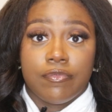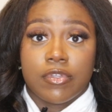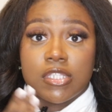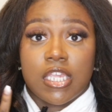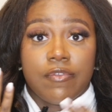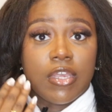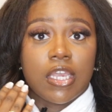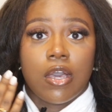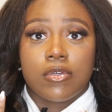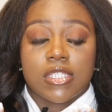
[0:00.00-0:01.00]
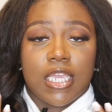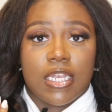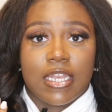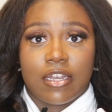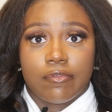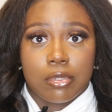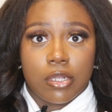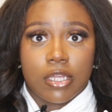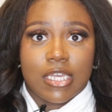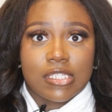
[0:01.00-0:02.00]
If it goes in and out of
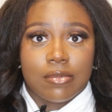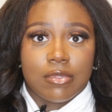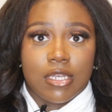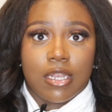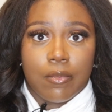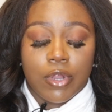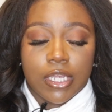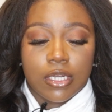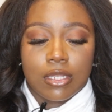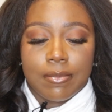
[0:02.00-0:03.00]
blur, that's something that I'm working on.